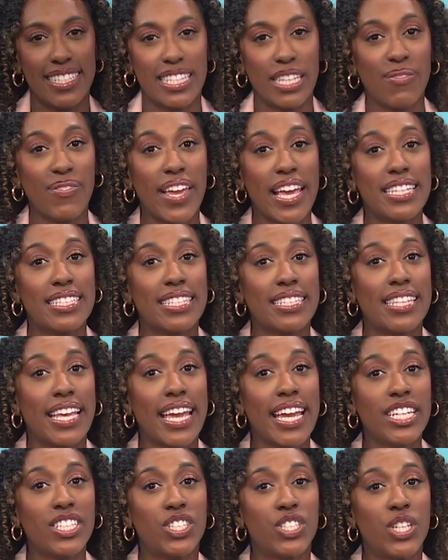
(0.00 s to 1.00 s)
CBS's
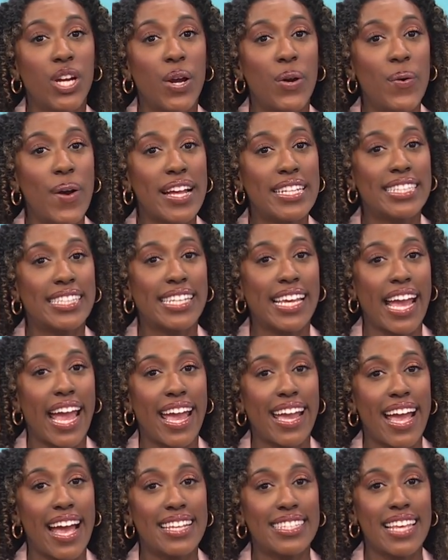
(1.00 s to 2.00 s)
hit show
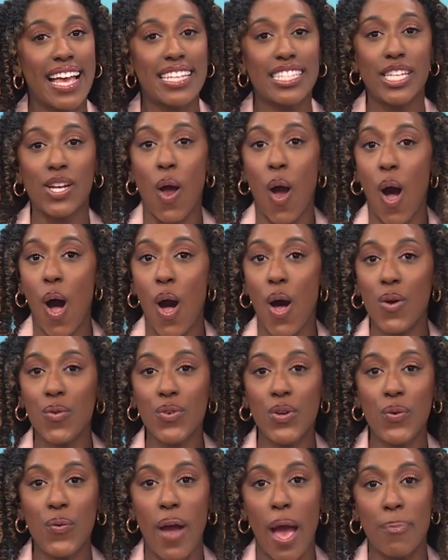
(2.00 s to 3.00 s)
NCIS has an
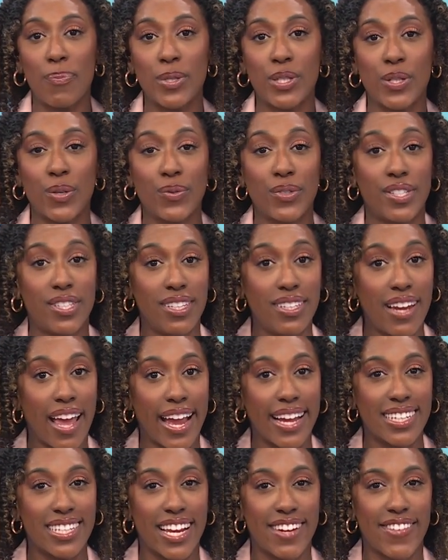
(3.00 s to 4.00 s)
all-new episode
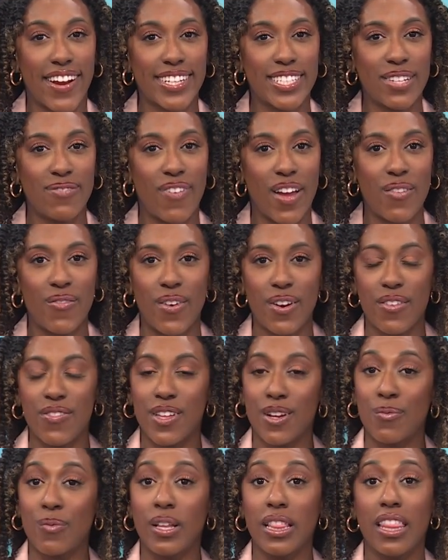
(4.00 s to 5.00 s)
tonight directed by one of
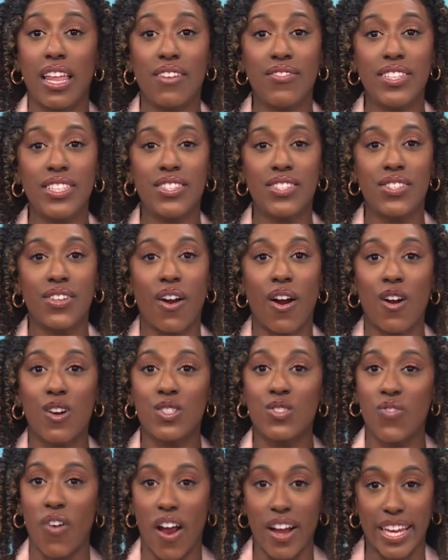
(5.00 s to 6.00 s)
their beloved
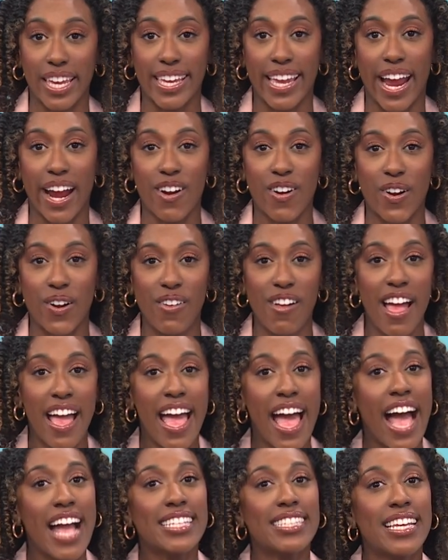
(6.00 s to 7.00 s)
stars, Rocky Carroll.
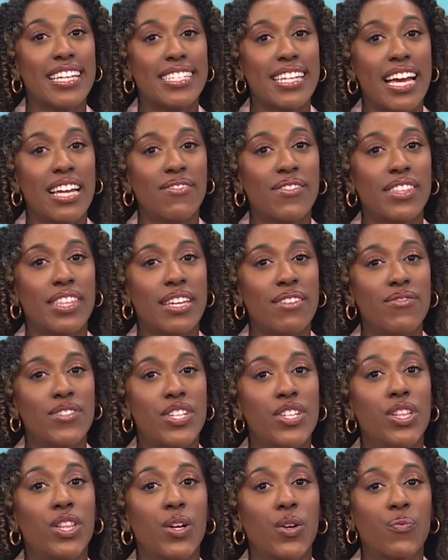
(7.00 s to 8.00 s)
I sat down with him
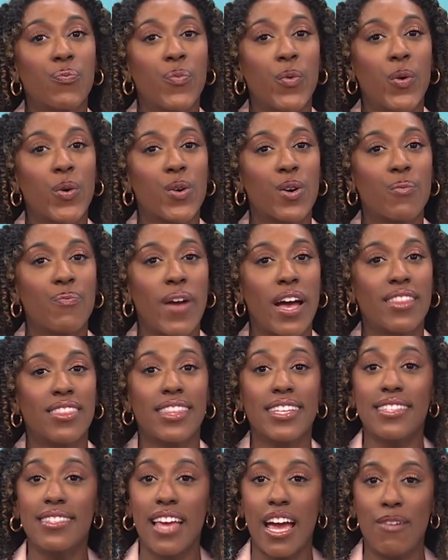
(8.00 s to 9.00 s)
to learn more about
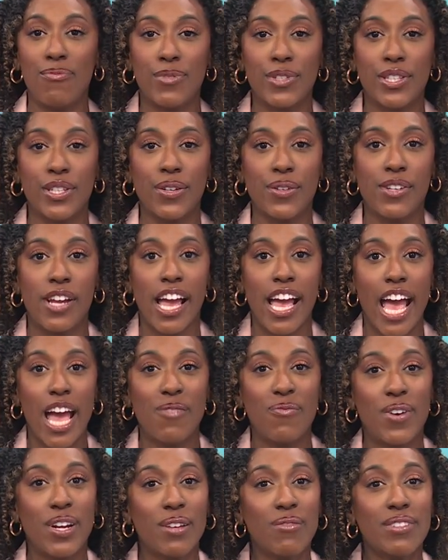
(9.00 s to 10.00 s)
this episode
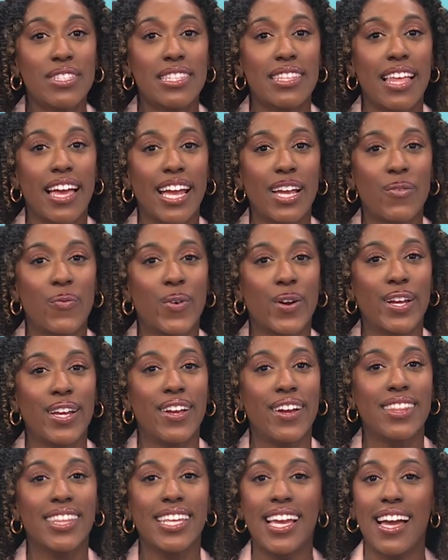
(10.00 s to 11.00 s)
and what it was like
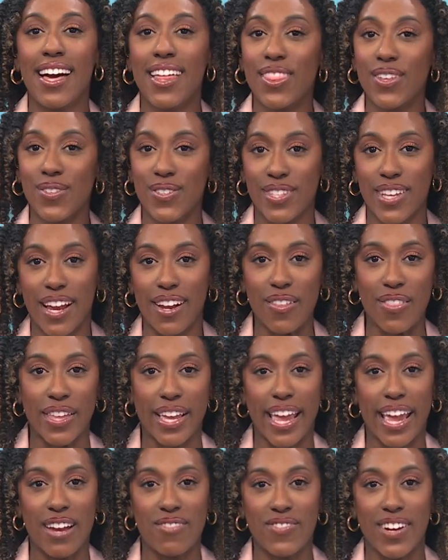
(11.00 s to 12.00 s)
working on the other side of the
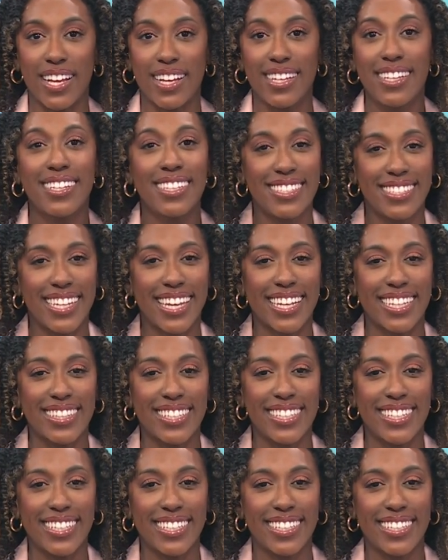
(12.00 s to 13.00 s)
camera. Take a
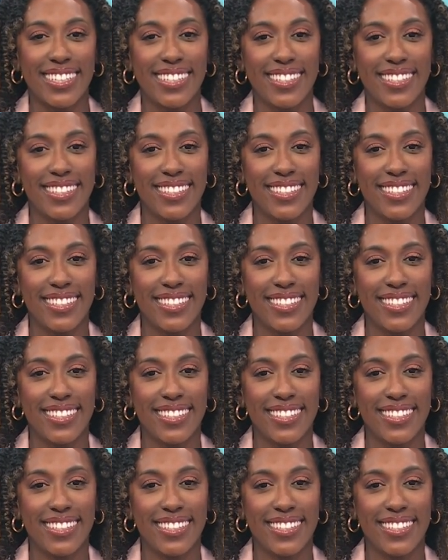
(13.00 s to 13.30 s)
look.